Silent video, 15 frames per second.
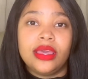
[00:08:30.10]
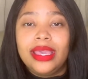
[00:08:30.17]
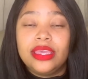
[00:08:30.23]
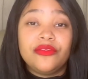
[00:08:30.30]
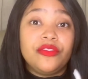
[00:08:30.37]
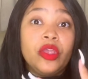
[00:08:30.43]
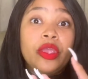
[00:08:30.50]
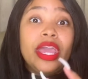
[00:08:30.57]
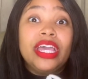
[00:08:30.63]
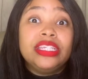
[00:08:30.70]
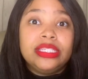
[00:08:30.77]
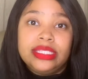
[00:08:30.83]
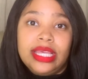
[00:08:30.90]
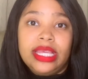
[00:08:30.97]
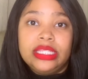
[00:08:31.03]
very
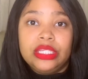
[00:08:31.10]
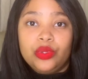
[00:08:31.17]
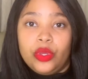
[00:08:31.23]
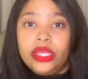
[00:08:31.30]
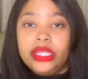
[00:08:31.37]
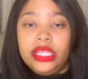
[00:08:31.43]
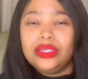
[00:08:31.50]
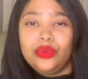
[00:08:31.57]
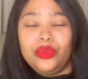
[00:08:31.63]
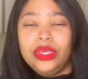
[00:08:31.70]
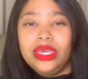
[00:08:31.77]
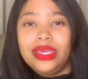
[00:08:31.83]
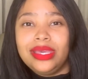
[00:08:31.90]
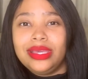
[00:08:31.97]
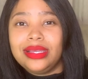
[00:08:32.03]
agitated quickly.
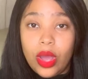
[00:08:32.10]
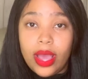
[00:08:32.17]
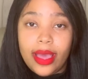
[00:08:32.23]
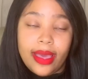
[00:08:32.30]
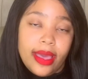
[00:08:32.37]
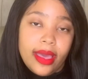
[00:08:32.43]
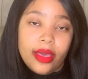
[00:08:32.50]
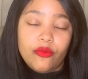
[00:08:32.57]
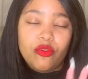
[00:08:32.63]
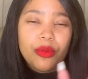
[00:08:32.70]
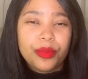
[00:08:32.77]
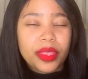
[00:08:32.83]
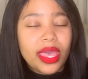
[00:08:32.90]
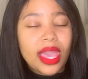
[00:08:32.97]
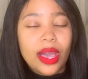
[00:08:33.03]
Weird.
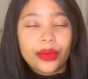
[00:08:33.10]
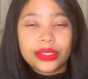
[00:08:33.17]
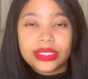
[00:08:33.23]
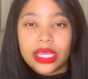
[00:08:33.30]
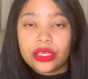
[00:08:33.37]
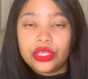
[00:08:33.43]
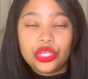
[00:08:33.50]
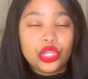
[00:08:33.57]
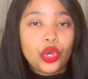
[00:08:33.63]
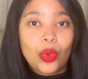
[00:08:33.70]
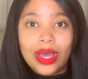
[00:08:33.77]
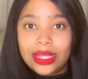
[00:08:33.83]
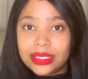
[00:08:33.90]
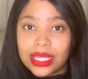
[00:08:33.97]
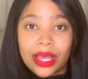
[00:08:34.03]
From there, I was like, you know
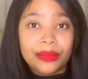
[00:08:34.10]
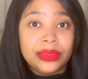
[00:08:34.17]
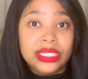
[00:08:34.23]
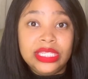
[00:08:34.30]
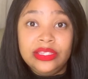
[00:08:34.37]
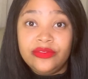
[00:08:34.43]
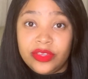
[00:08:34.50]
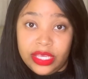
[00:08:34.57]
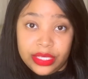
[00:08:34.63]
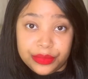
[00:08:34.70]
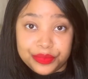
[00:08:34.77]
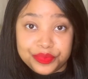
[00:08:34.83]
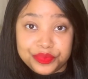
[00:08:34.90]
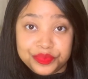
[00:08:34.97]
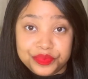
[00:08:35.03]
what? I'm
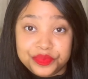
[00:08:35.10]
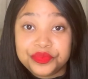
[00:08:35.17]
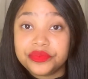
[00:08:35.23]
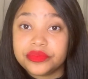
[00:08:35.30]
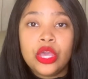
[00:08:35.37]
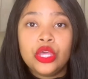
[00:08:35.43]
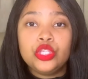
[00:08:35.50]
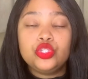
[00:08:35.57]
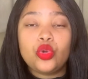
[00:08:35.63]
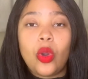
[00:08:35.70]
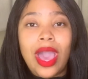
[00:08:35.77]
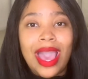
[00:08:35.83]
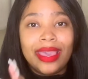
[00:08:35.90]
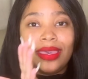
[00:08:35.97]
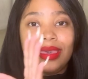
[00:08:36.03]
leaving. So, Lena,